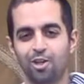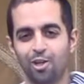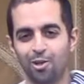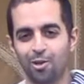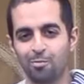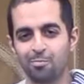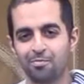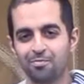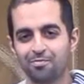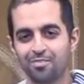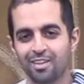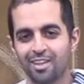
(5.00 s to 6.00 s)
Shalom.
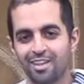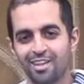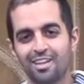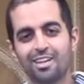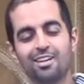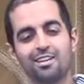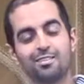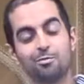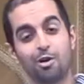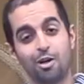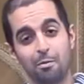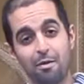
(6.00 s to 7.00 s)

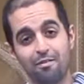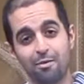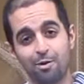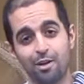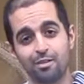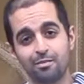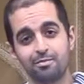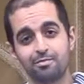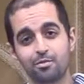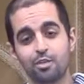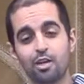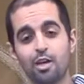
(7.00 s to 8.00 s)
Welcome everyone.
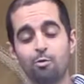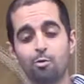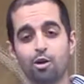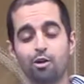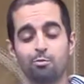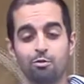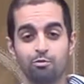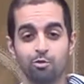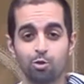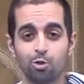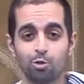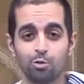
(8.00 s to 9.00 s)
Today we're going to
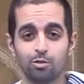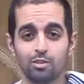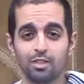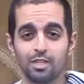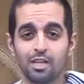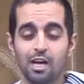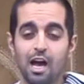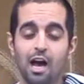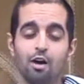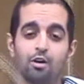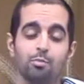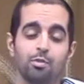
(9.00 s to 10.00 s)
review
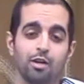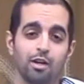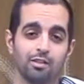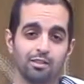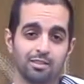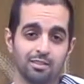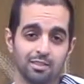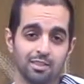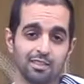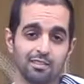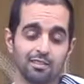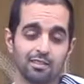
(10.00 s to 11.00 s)
how to put on the
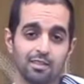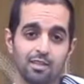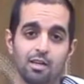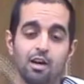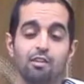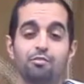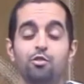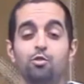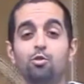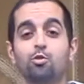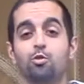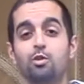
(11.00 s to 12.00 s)
tzitzit, a
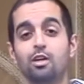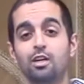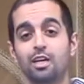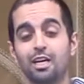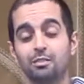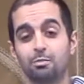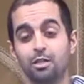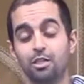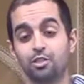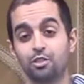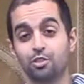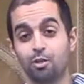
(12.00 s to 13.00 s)
few
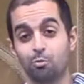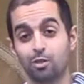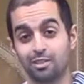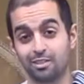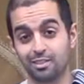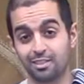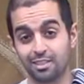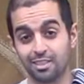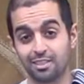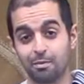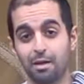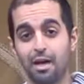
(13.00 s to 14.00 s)
explanations on what the
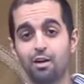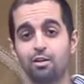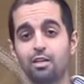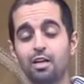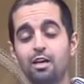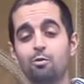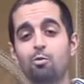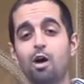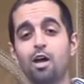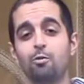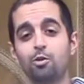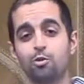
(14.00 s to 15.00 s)
tzitzit is about, and
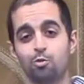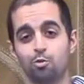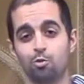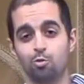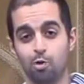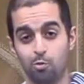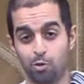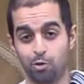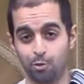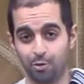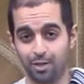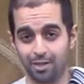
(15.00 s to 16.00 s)
why we do what we're
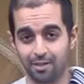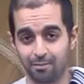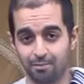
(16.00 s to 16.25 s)
doing.